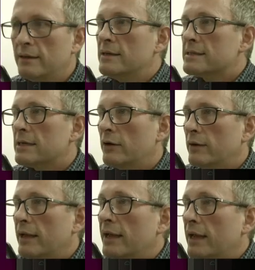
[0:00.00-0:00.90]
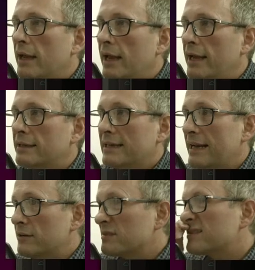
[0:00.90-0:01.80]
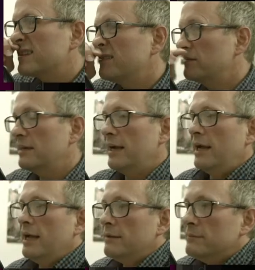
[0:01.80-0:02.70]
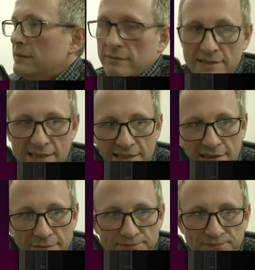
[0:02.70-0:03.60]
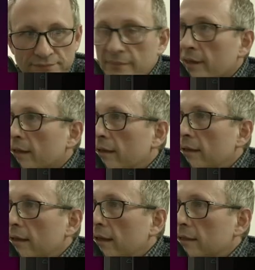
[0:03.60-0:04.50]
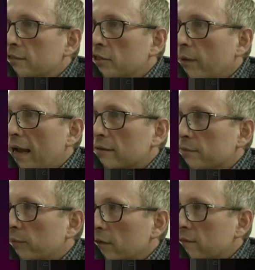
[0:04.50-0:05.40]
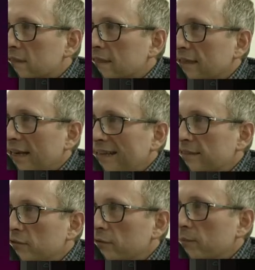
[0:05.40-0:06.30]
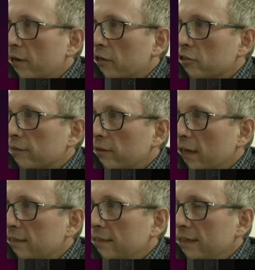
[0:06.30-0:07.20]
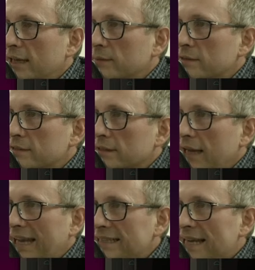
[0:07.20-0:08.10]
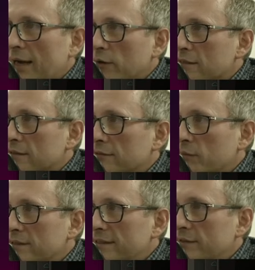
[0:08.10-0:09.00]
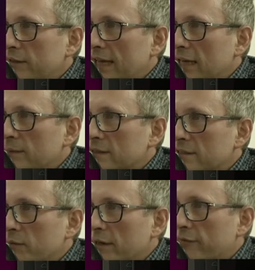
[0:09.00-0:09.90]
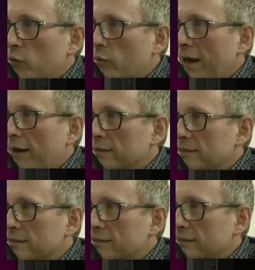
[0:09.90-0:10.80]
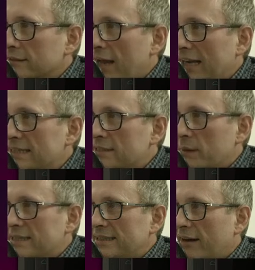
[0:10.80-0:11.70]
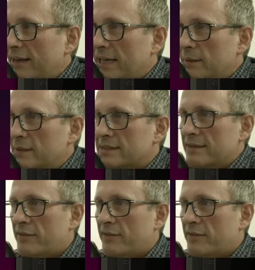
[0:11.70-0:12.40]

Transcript: So in Kladov's um, system, two hours of processing led to the production of 19 elements, eight hours, 23 elements, 24 hours, nine, 29 elements, and